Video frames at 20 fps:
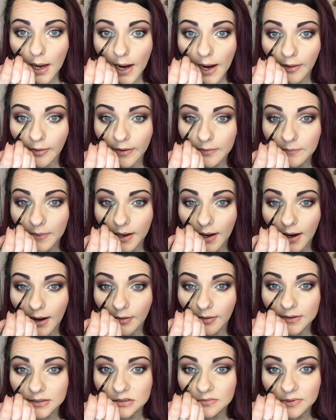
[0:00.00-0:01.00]
I like my
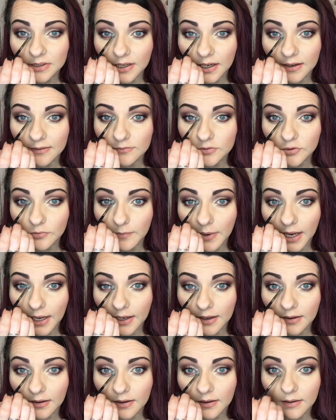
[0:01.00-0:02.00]
highlight to be kind of
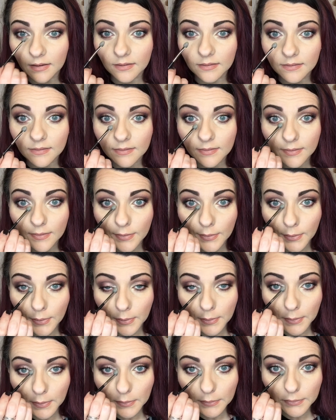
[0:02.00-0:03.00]
dramatic.
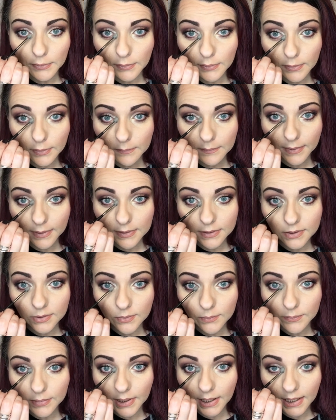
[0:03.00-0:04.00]
Don't know about
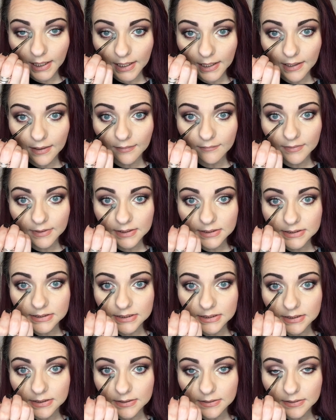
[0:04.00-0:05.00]
you, but I love it.